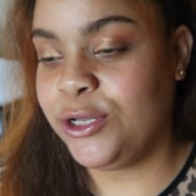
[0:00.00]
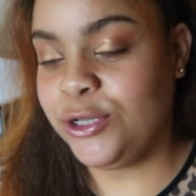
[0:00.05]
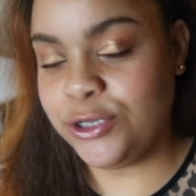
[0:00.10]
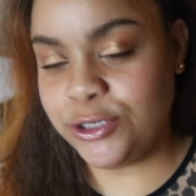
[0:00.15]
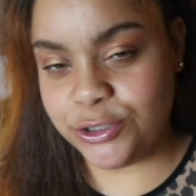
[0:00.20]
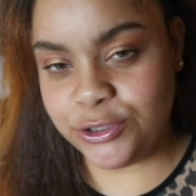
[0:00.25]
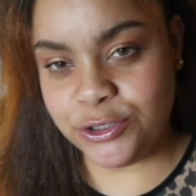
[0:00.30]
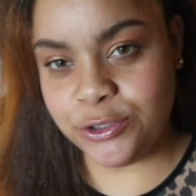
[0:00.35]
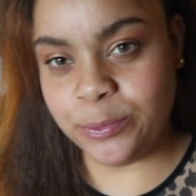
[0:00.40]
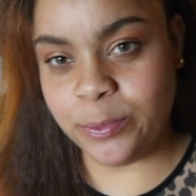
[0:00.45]

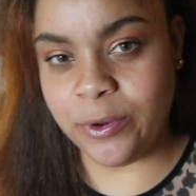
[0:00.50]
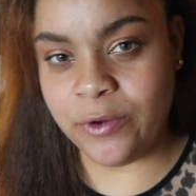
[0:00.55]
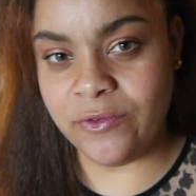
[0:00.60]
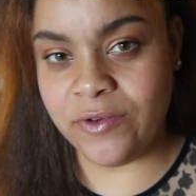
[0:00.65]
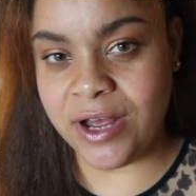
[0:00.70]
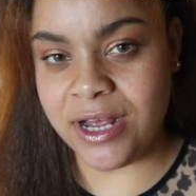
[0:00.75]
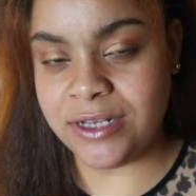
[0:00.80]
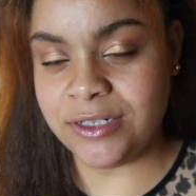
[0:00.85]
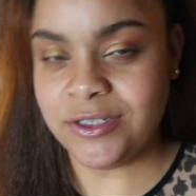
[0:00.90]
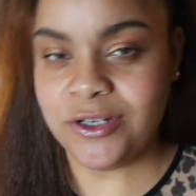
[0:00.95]
The
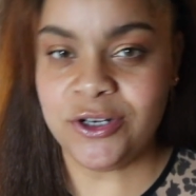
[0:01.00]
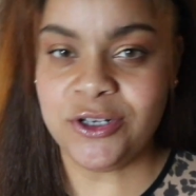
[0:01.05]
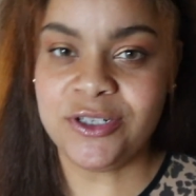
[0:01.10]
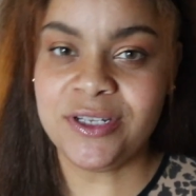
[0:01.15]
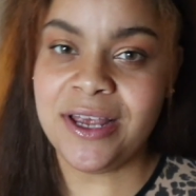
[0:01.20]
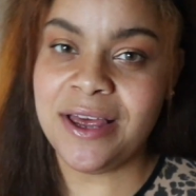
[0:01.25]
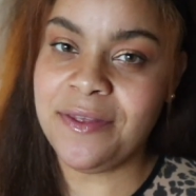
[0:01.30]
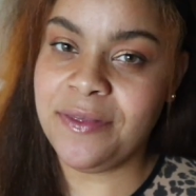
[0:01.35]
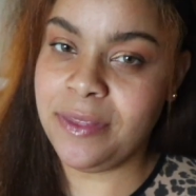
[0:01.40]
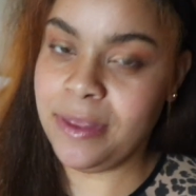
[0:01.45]

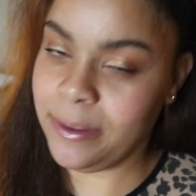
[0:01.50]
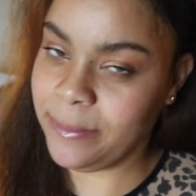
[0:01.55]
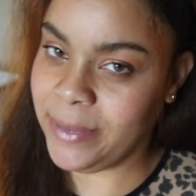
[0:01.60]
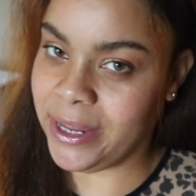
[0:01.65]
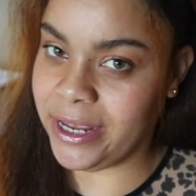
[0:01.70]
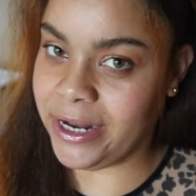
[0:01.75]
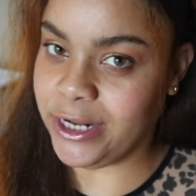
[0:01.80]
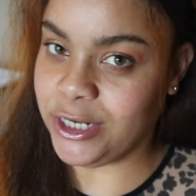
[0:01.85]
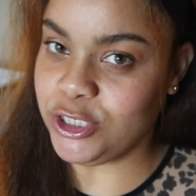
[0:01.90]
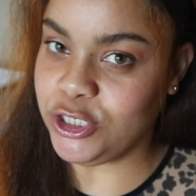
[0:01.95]
supervisors, the
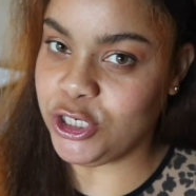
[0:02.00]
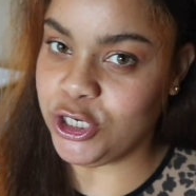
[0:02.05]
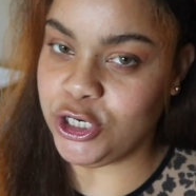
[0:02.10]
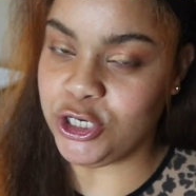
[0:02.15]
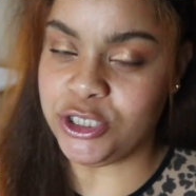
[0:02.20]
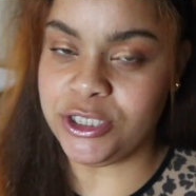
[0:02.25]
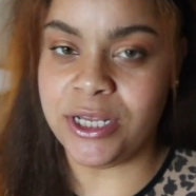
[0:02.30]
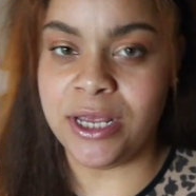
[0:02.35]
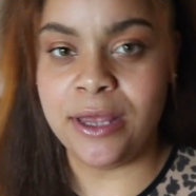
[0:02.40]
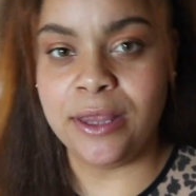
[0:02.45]

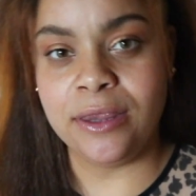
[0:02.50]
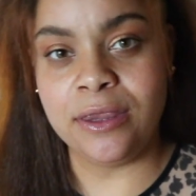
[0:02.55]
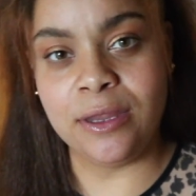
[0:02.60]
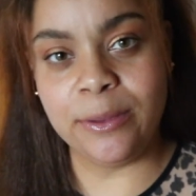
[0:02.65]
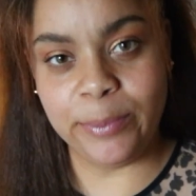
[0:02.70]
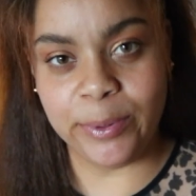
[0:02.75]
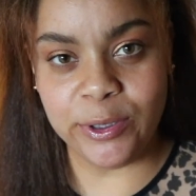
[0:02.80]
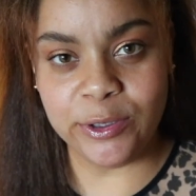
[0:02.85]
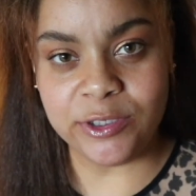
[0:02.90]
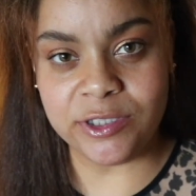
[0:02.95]
managers, the
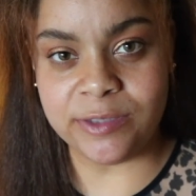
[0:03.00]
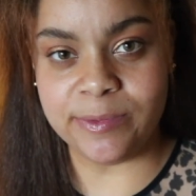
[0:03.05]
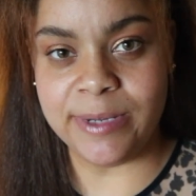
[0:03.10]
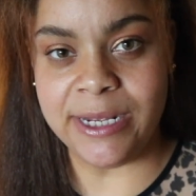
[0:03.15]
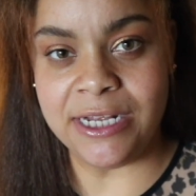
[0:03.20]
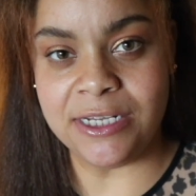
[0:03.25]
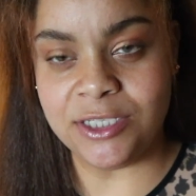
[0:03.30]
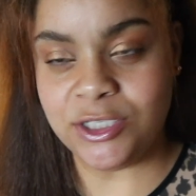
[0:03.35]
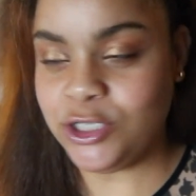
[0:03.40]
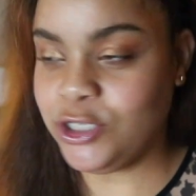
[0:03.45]

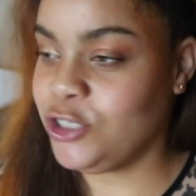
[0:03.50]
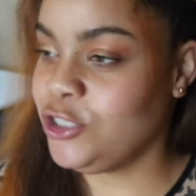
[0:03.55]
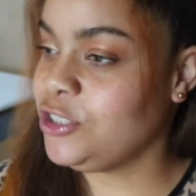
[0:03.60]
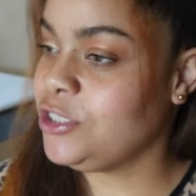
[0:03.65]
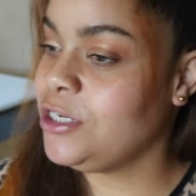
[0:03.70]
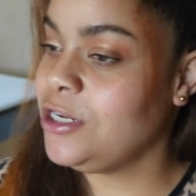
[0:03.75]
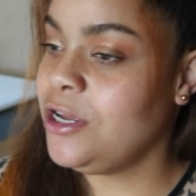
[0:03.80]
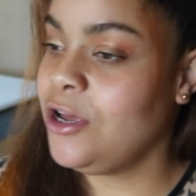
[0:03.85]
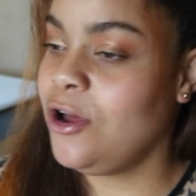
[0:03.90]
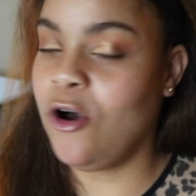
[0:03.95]
postmasters,
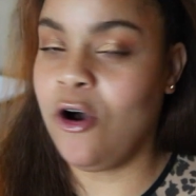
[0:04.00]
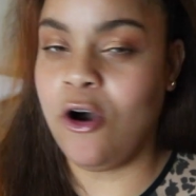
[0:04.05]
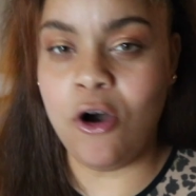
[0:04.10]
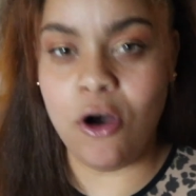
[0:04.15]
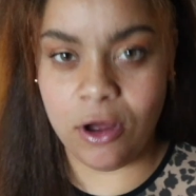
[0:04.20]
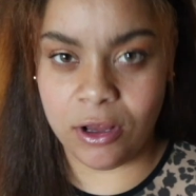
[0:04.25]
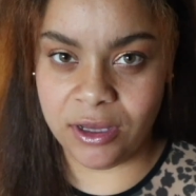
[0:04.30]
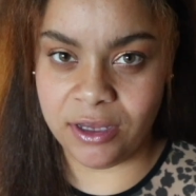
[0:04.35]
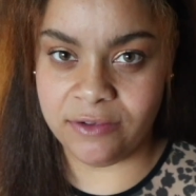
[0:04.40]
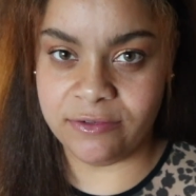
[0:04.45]

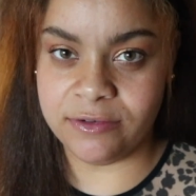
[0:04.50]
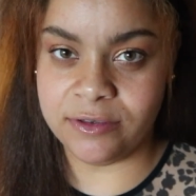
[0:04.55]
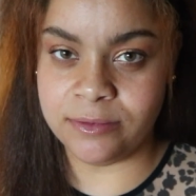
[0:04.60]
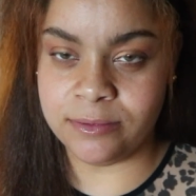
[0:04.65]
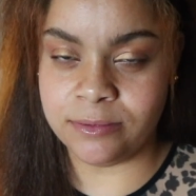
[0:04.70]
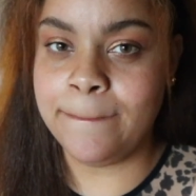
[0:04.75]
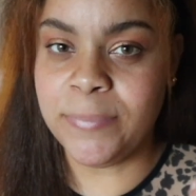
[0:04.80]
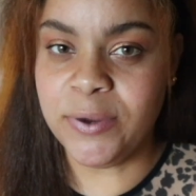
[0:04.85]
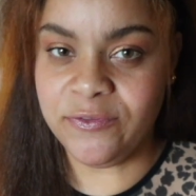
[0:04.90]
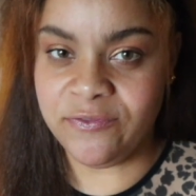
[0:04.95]
all of
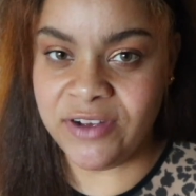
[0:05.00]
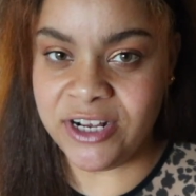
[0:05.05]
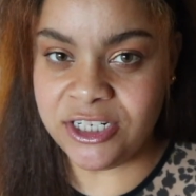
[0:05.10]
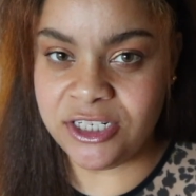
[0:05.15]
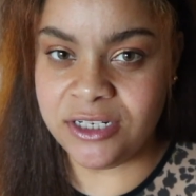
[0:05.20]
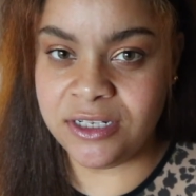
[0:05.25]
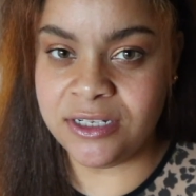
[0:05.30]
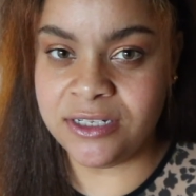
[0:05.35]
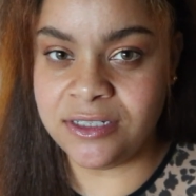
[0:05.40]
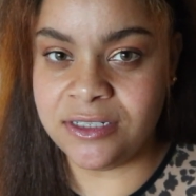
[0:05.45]
them.
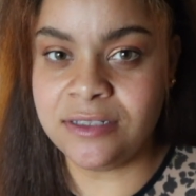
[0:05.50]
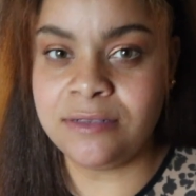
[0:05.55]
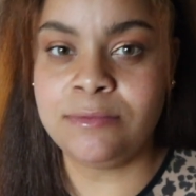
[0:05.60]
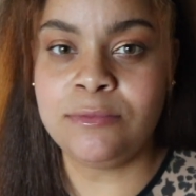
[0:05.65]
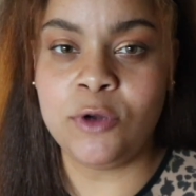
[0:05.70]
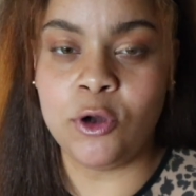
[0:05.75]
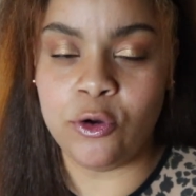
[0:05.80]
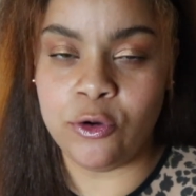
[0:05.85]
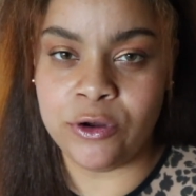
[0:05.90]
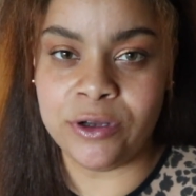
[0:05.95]

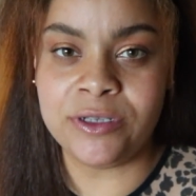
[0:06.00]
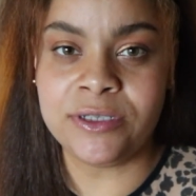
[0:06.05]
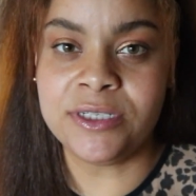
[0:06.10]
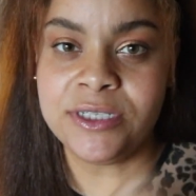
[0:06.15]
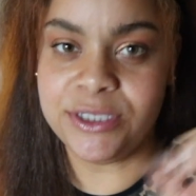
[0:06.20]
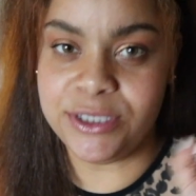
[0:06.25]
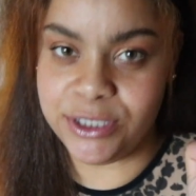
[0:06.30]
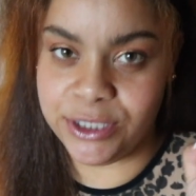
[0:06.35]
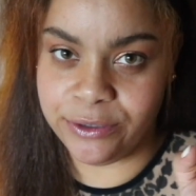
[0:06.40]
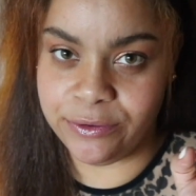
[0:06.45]
Professionalism
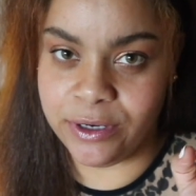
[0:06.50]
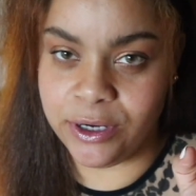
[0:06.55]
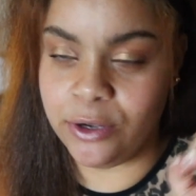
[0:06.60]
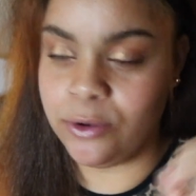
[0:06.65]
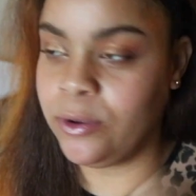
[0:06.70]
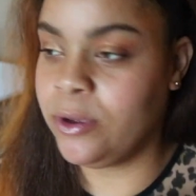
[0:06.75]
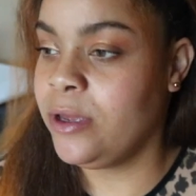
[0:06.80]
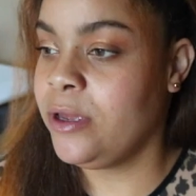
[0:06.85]
on zero.